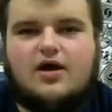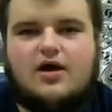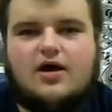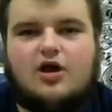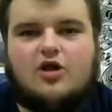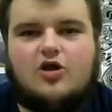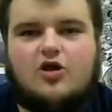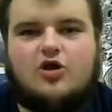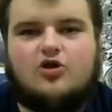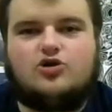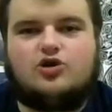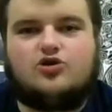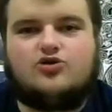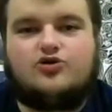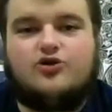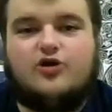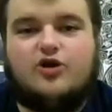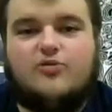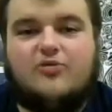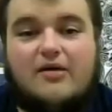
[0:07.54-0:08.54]
Hello
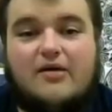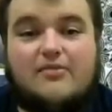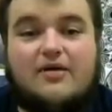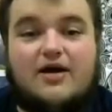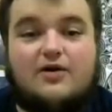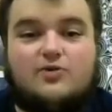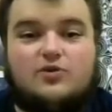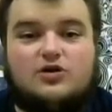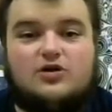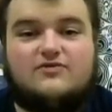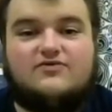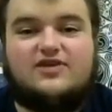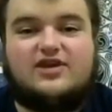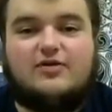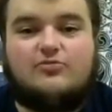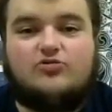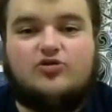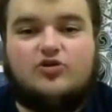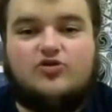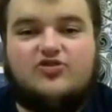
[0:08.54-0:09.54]
YouTube, I'm Edward of
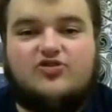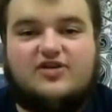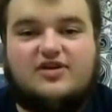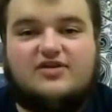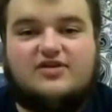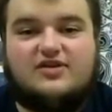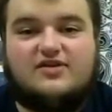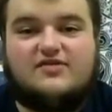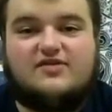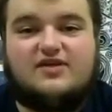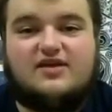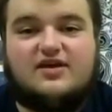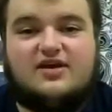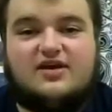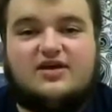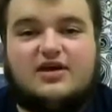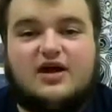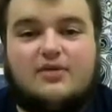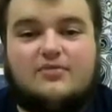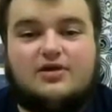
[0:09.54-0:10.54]
Team 2CDZ,
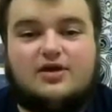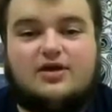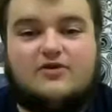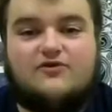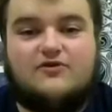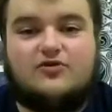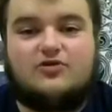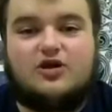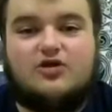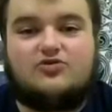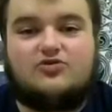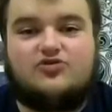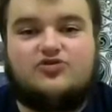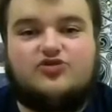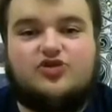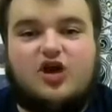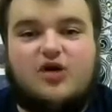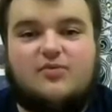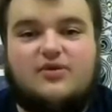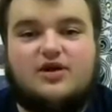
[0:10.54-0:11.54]
and I'm here for another
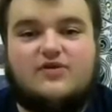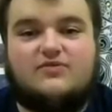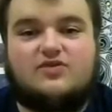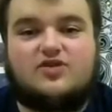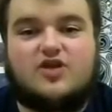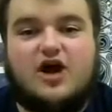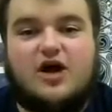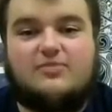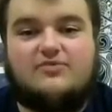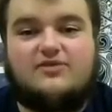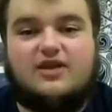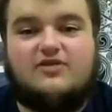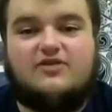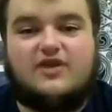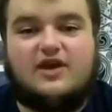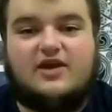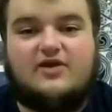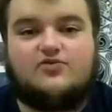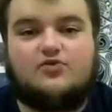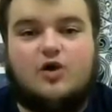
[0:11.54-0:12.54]
installment of the Top 10
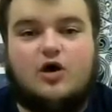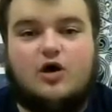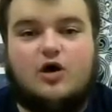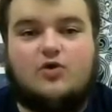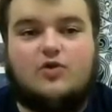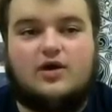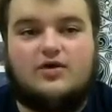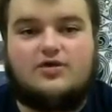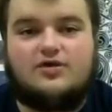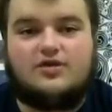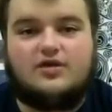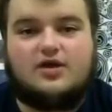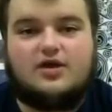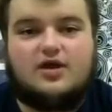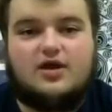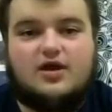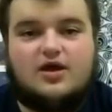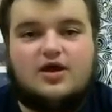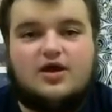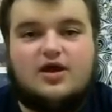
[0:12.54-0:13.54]
Things Wrong With.
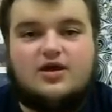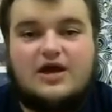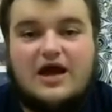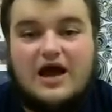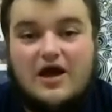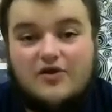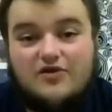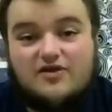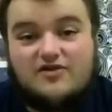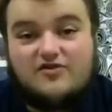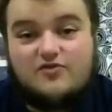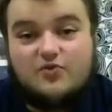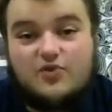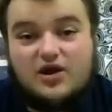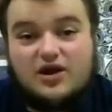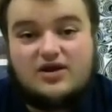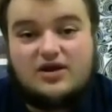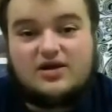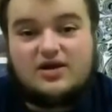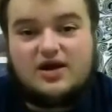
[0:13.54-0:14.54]
Now this
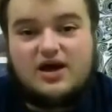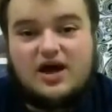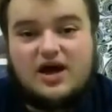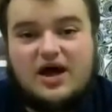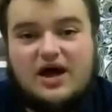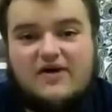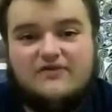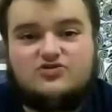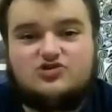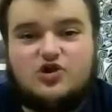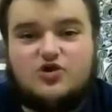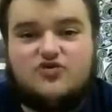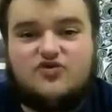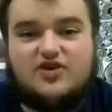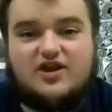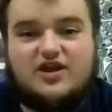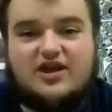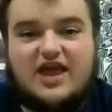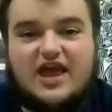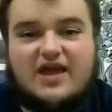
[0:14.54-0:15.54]
week, I've chosen
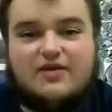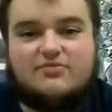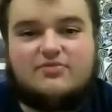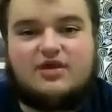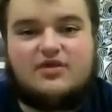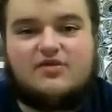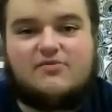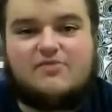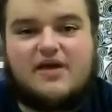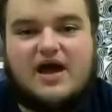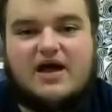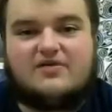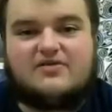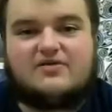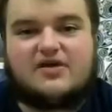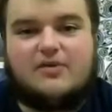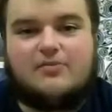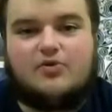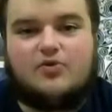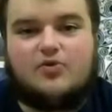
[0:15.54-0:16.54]
a game that in the past
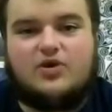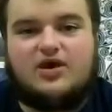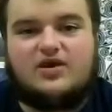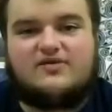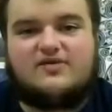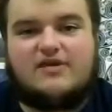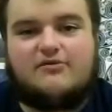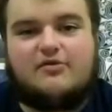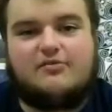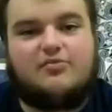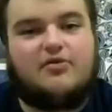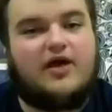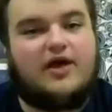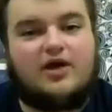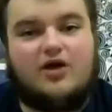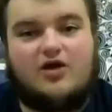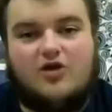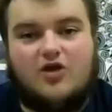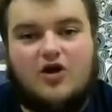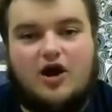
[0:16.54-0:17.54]
couple weeks I've been
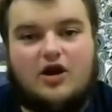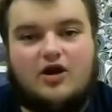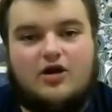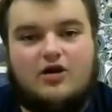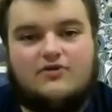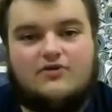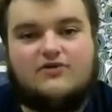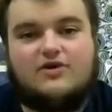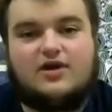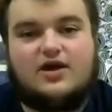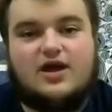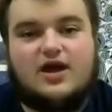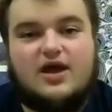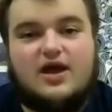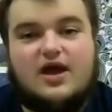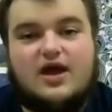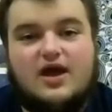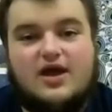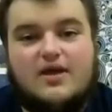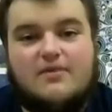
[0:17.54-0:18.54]
playing a lot of.
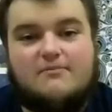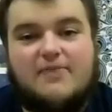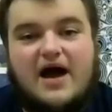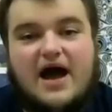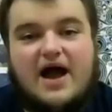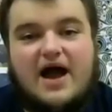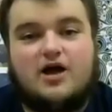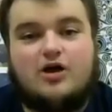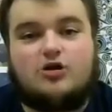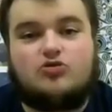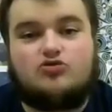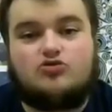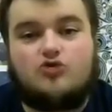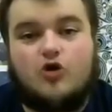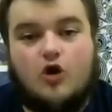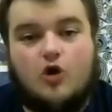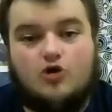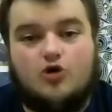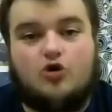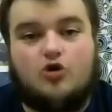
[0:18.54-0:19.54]
Empire
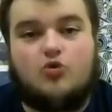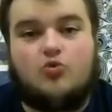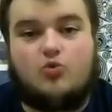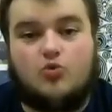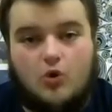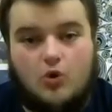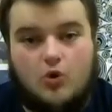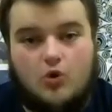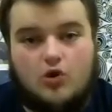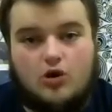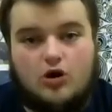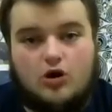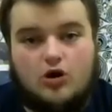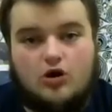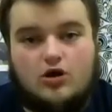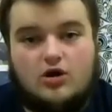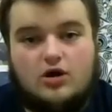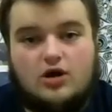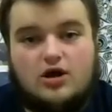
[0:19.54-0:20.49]
Total War.